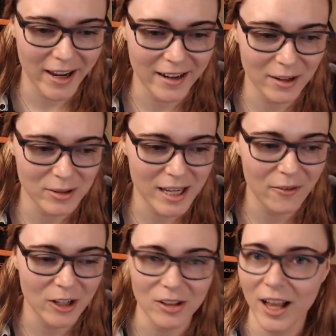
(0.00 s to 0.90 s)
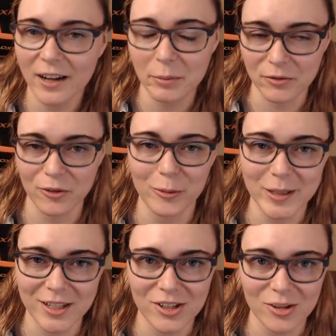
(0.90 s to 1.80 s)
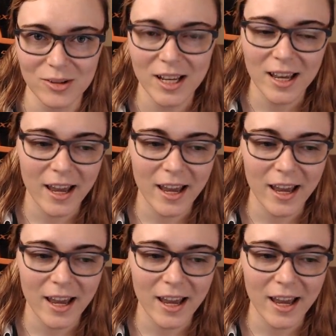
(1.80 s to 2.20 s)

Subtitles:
and I was having a lot of performance issues,